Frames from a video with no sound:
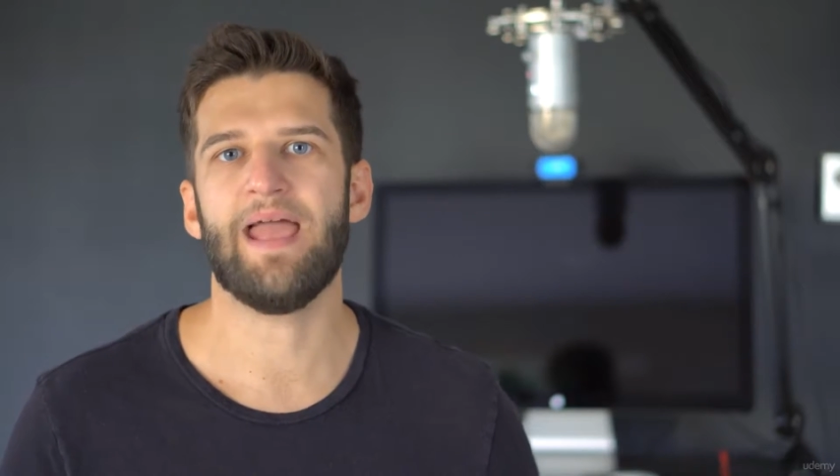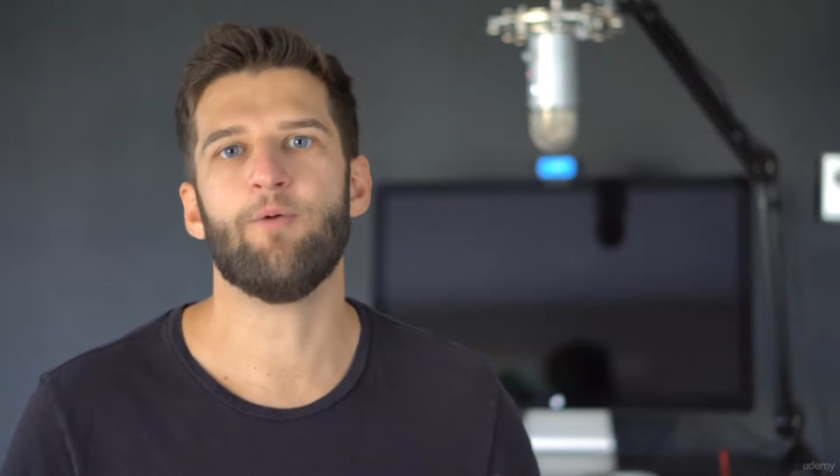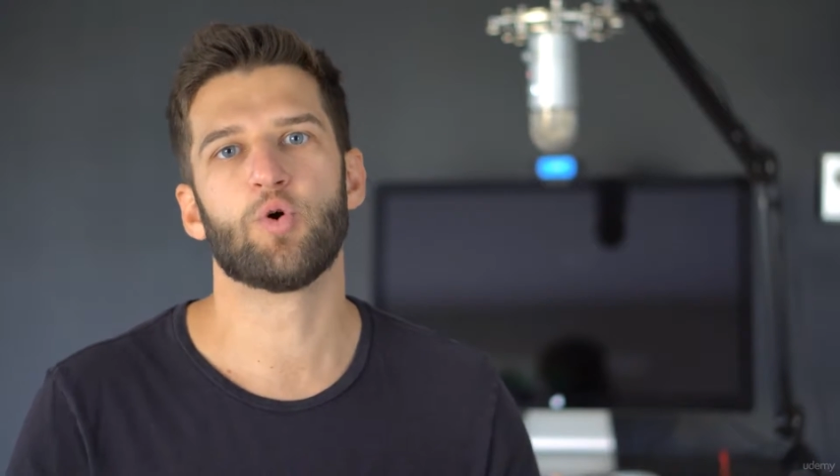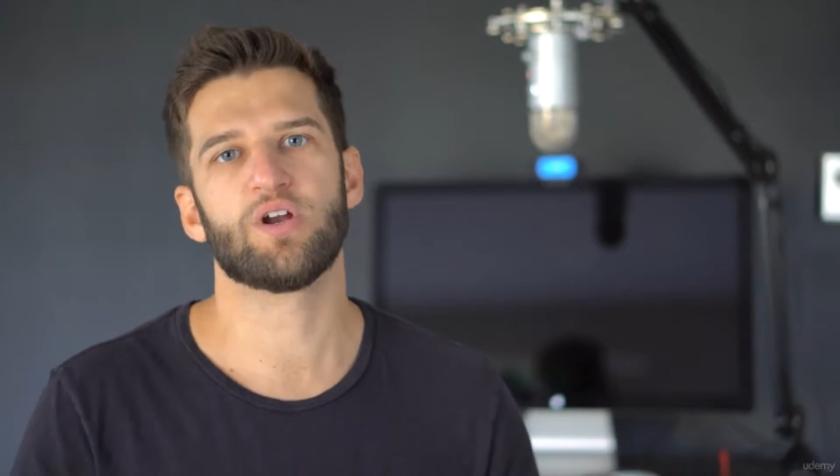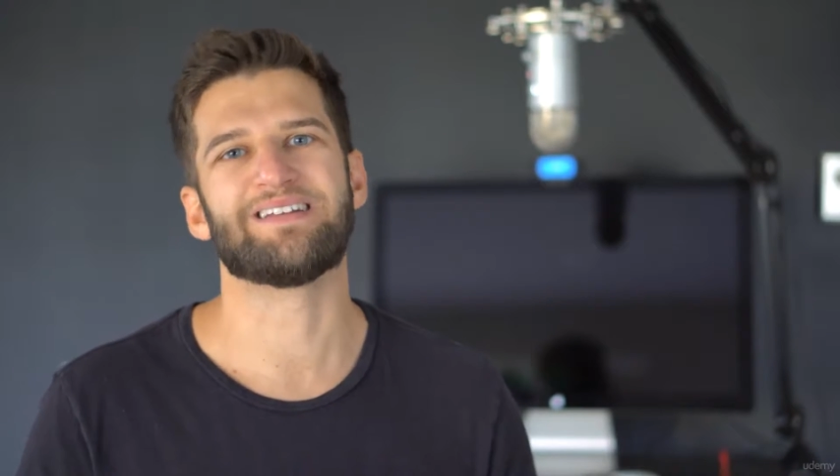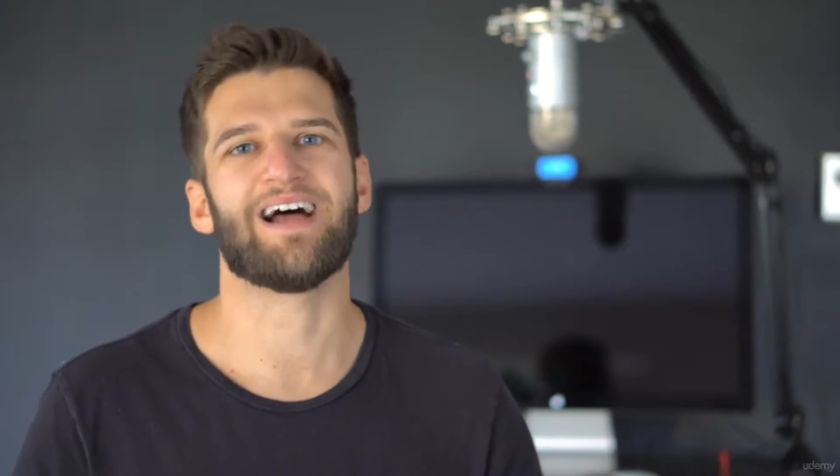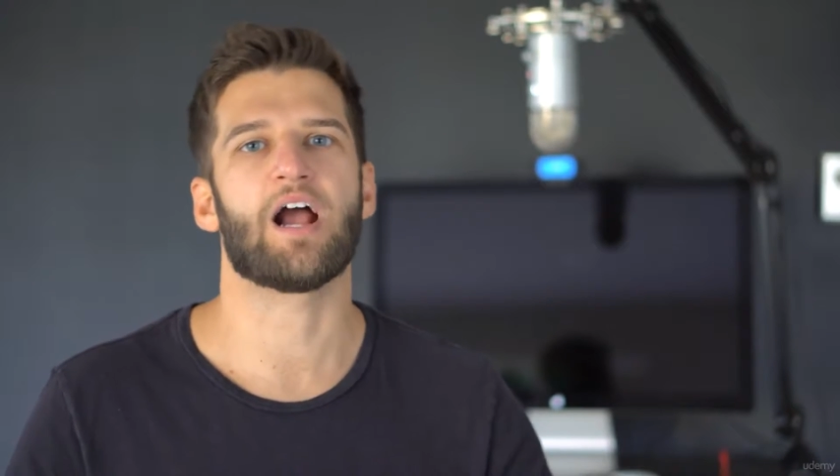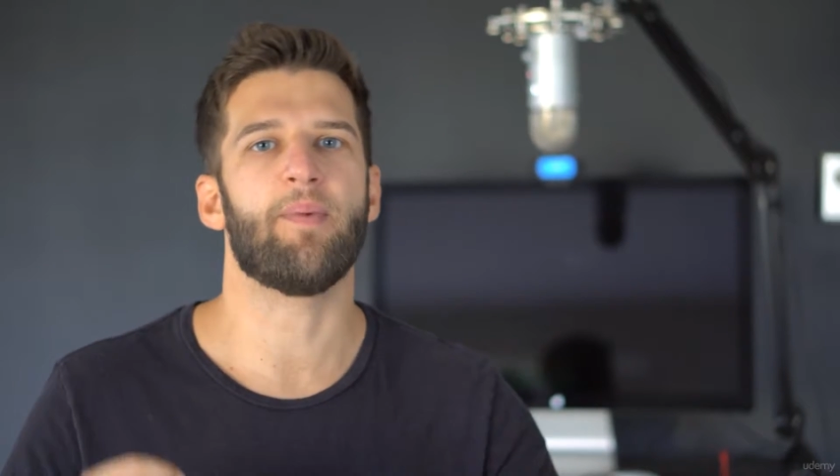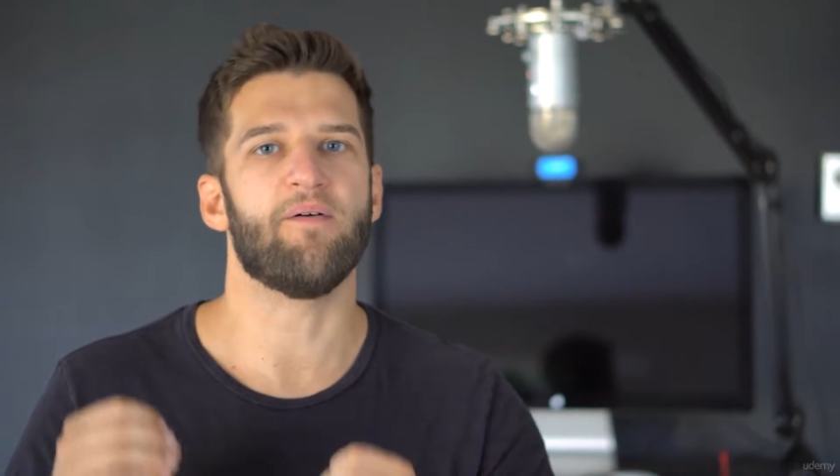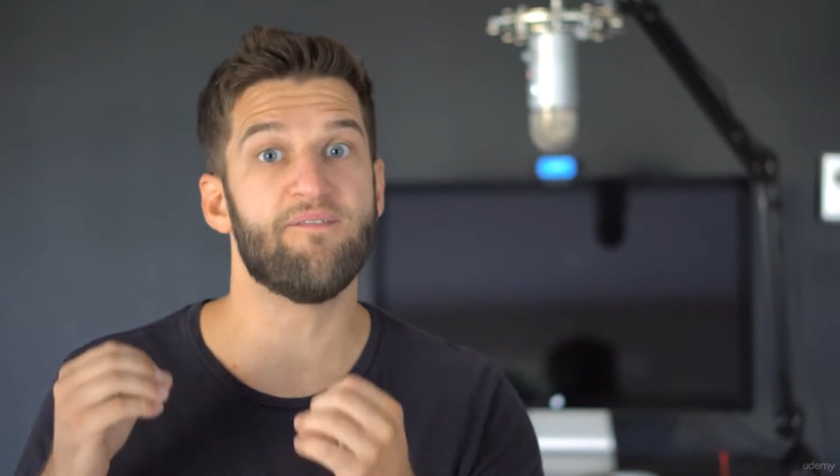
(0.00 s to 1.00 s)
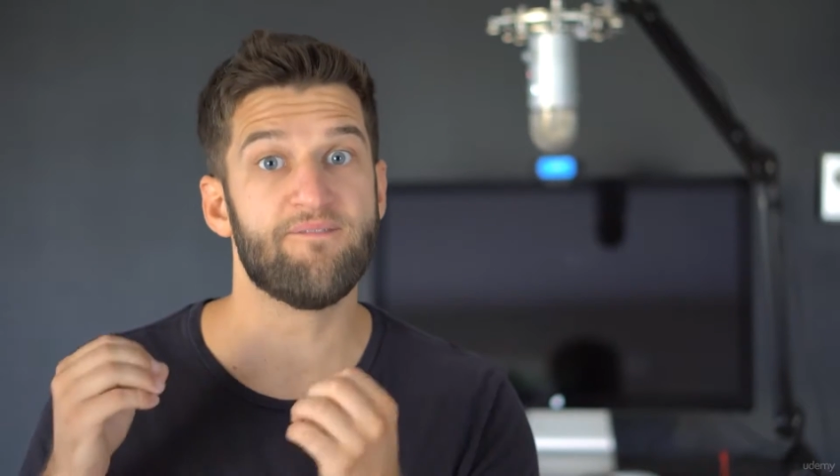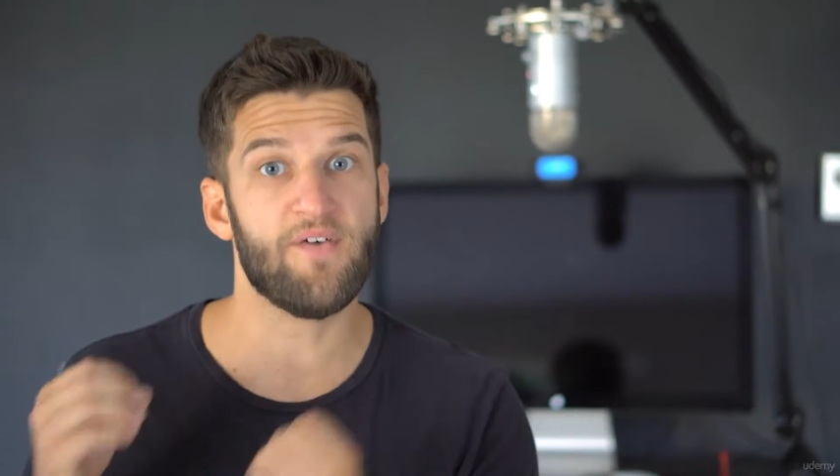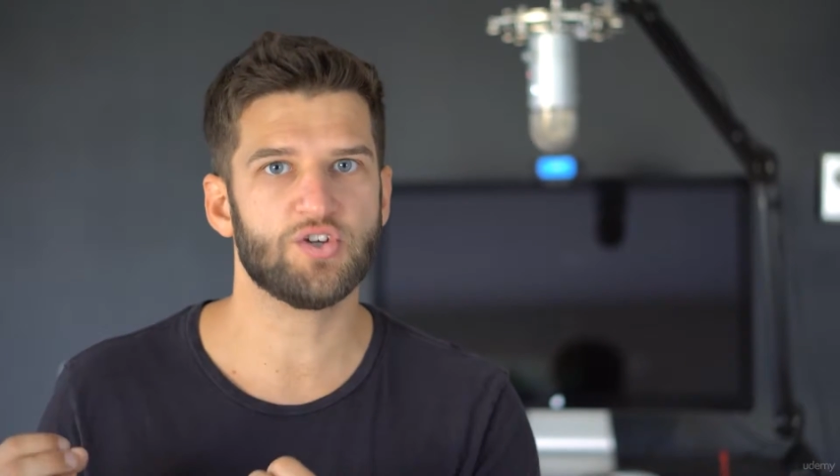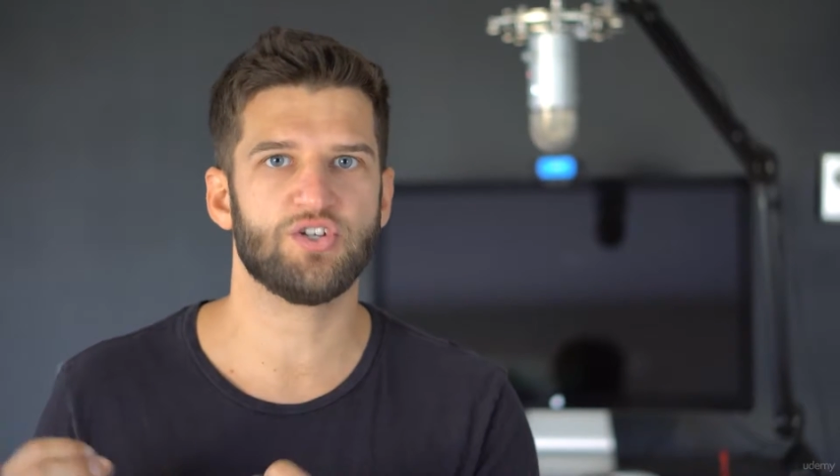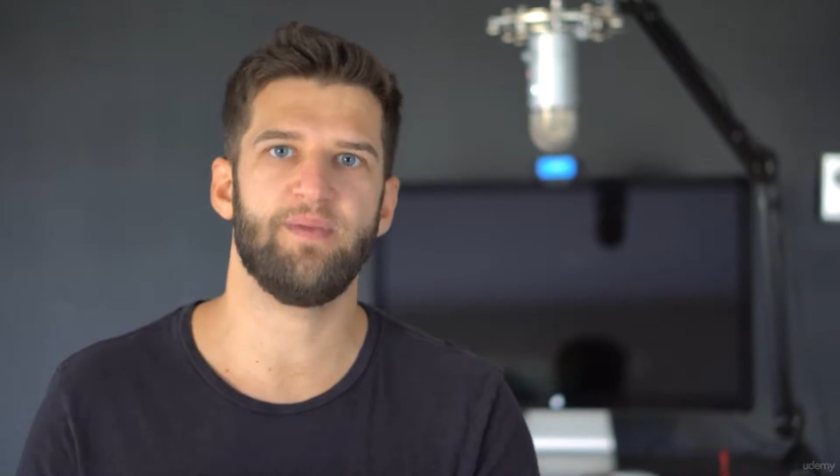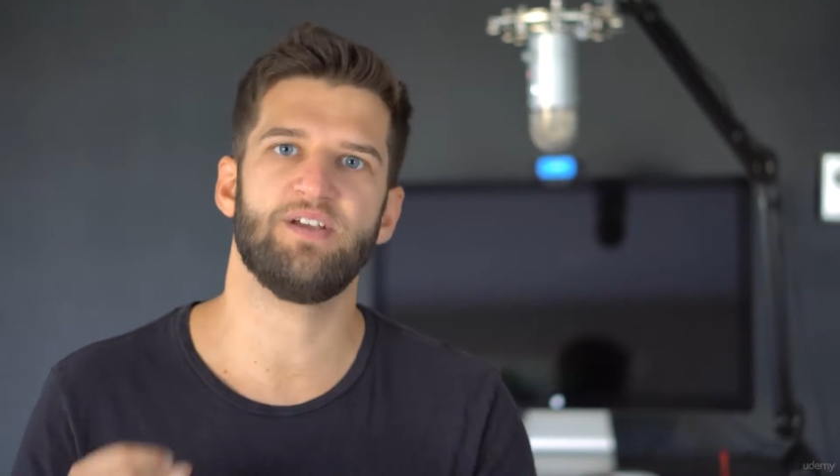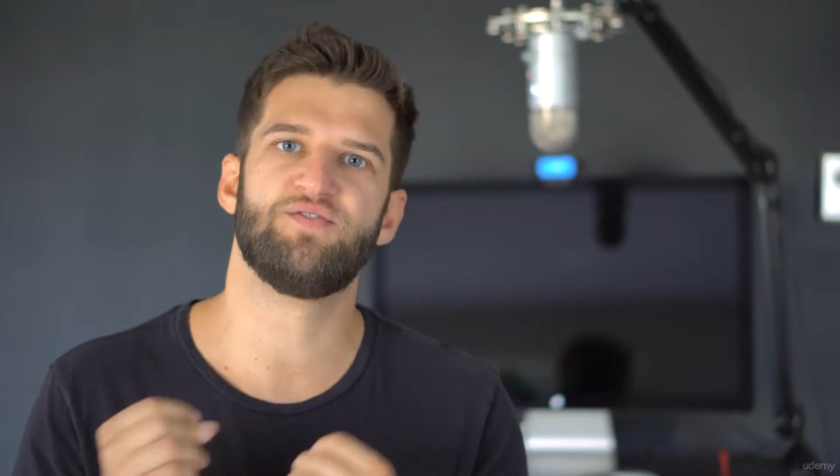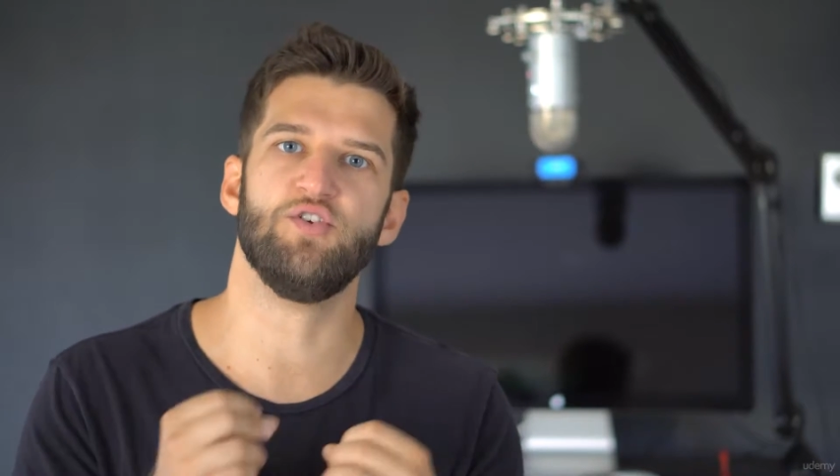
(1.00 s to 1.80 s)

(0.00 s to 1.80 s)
and we're going to talk about function-based